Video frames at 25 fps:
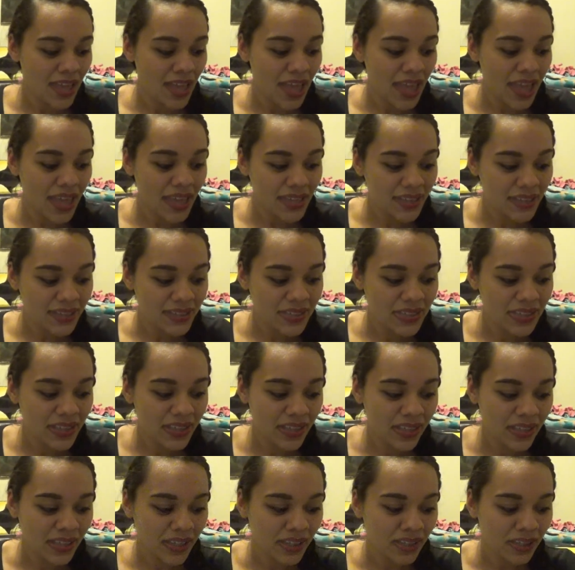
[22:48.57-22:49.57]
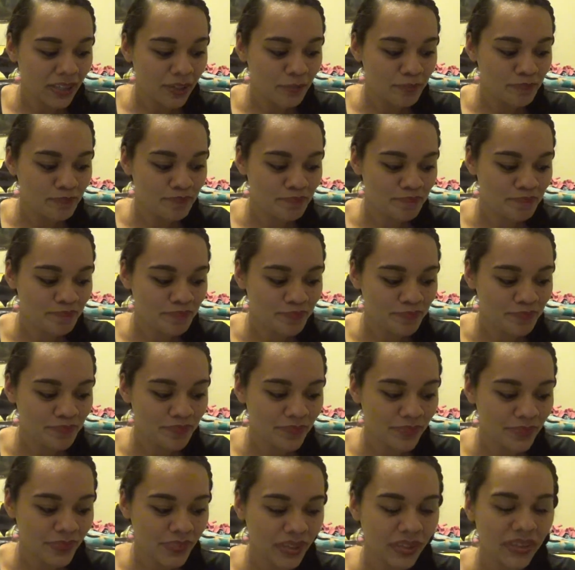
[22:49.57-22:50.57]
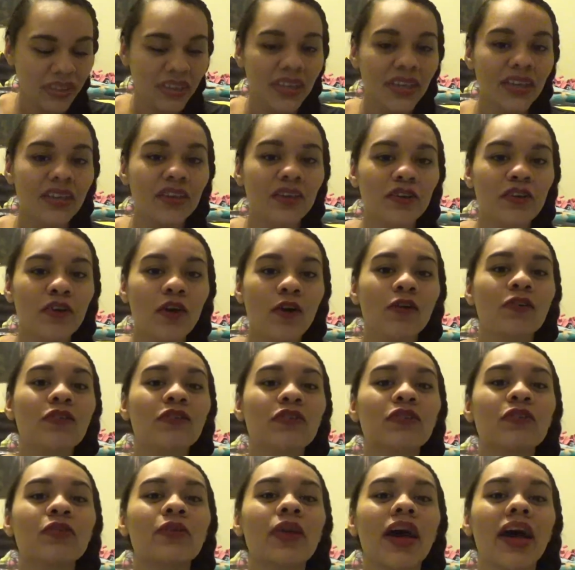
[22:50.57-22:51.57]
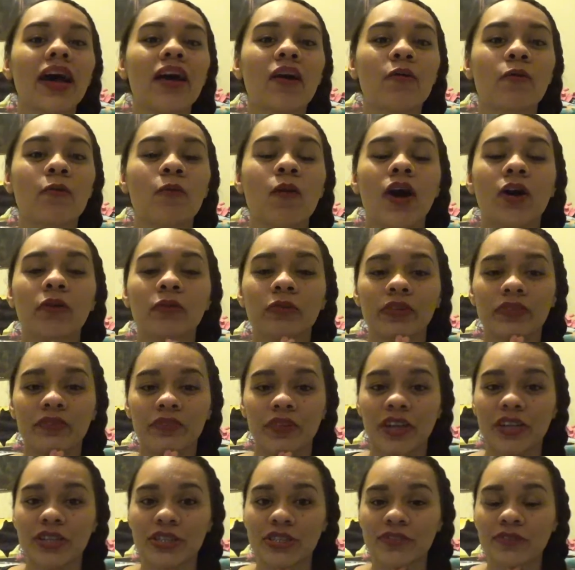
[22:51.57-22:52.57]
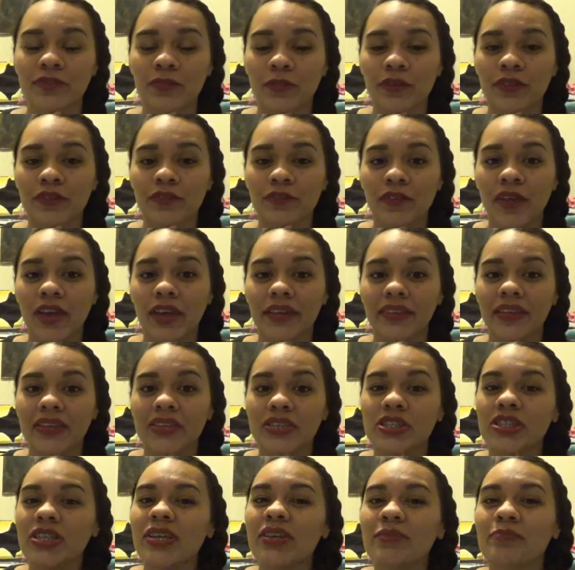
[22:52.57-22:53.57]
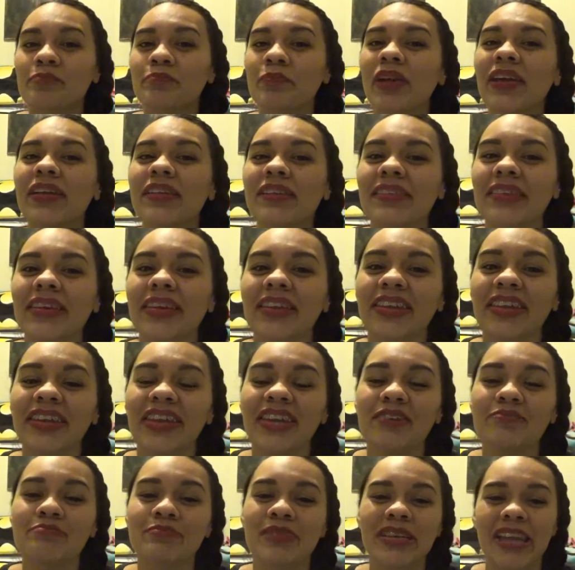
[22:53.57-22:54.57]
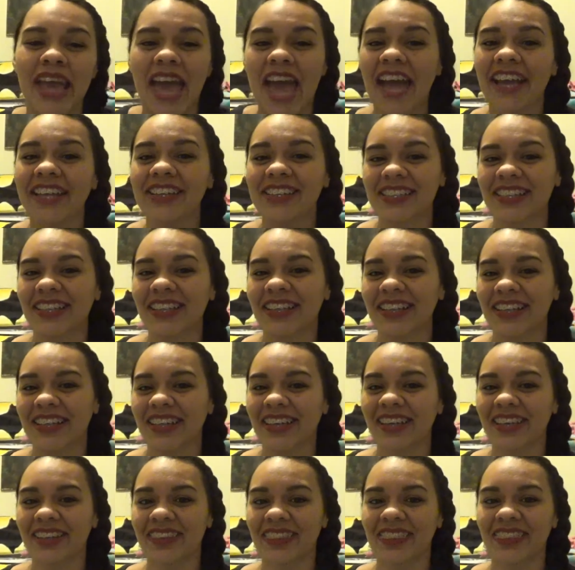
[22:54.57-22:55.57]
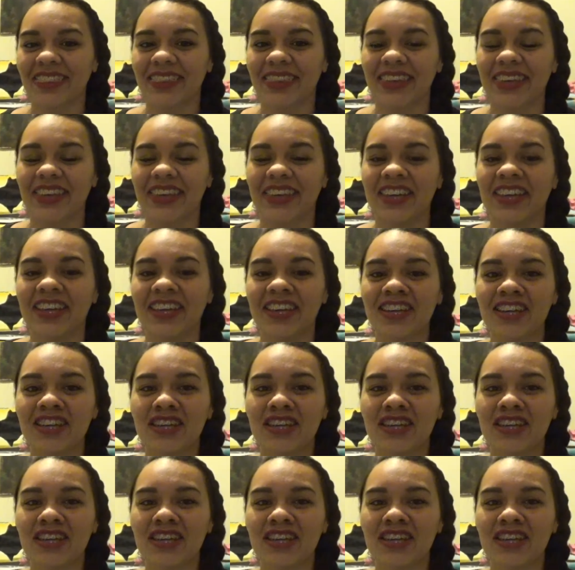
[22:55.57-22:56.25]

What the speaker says: And he could also want revenge for the fact that she's basically been acting like the